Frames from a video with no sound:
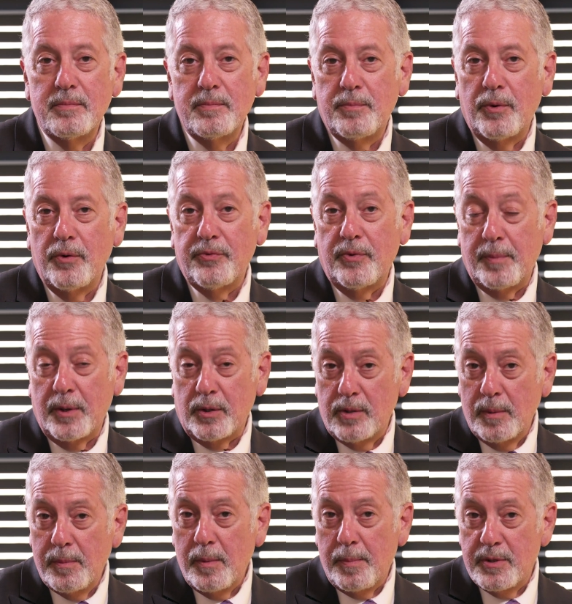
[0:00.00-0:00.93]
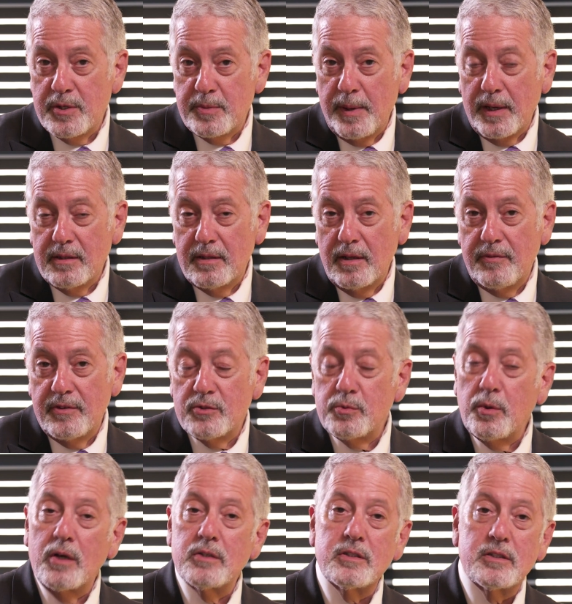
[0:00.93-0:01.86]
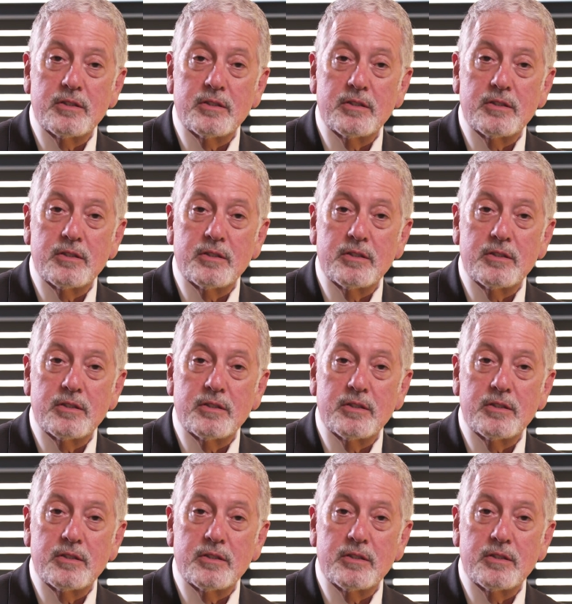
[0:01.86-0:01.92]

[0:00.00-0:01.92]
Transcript: both from a criminal perspective as well as